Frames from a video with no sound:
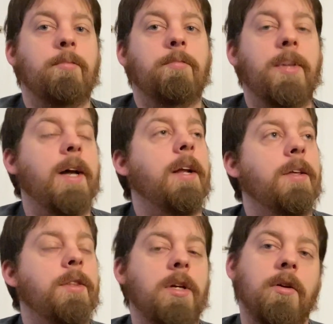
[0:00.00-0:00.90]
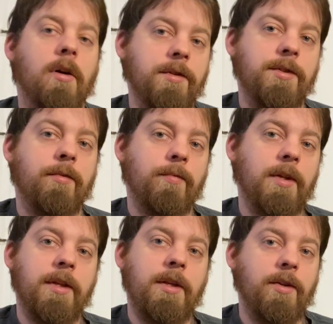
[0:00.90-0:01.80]
But they're also
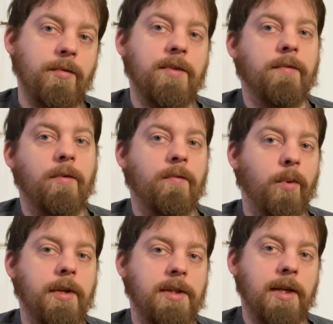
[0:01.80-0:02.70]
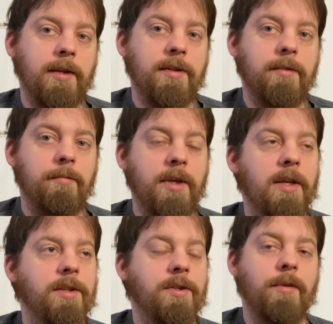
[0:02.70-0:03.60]
really useful voicings
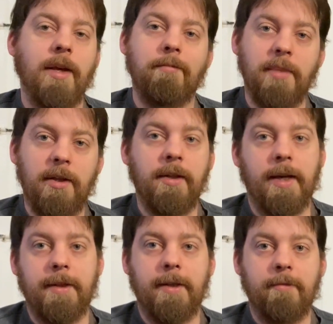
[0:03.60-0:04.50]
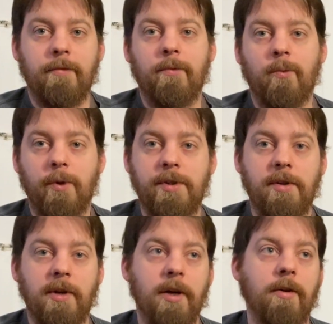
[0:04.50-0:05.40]
because you can build on them. Once
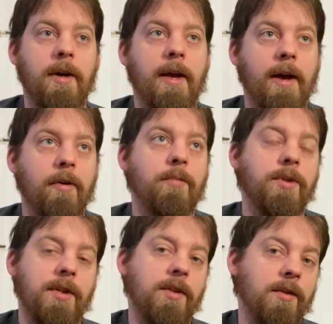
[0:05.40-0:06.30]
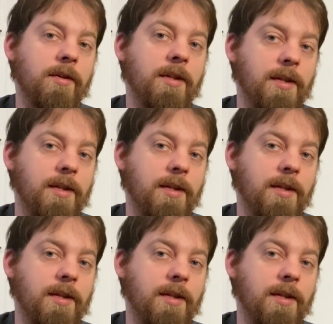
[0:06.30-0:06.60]
you know how to put the third and